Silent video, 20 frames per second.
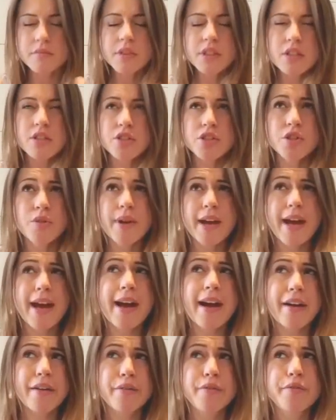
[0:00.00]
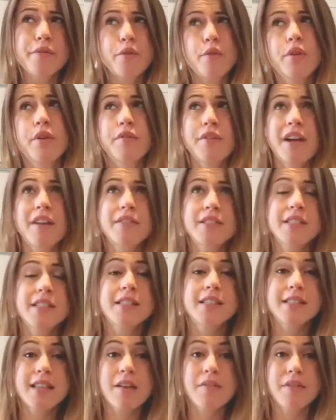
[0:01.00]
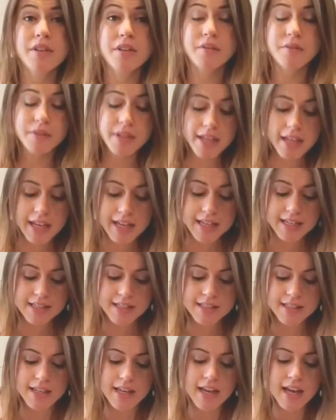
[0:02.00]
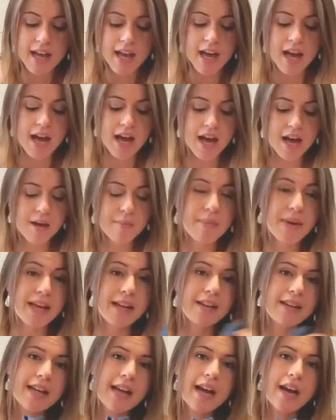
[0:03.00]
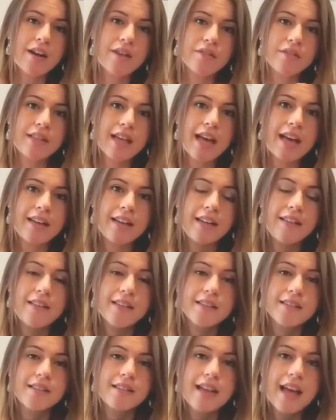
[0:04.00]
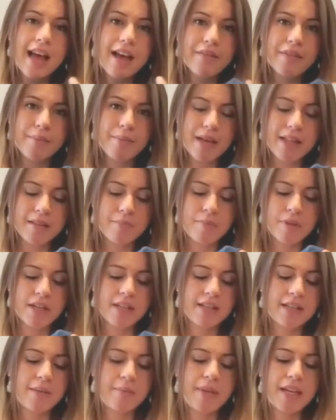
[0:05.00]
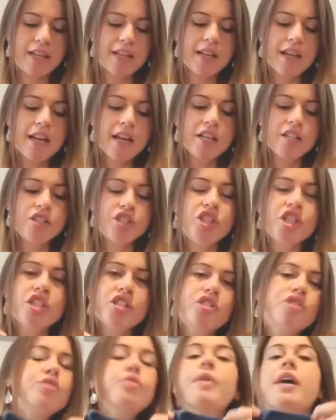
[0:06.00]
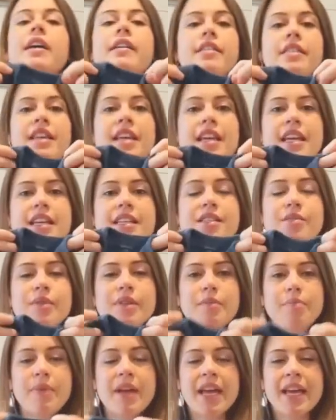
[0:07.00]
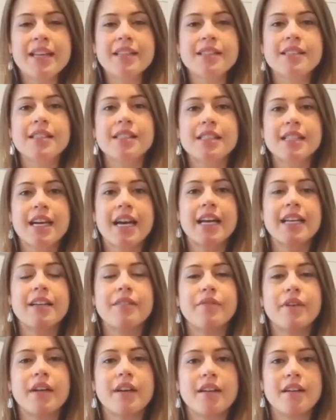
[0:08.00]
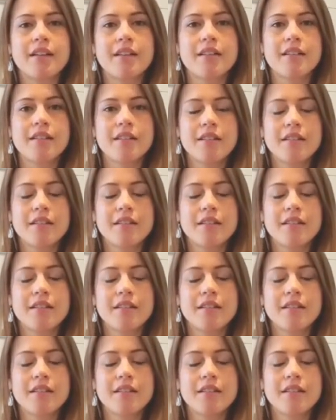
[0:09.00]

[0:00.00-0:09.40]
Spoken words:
So I have 4, 5, 6, 7 of these. And now that he doesn't have the belly button, I mean, just to wear these with pants is kind of a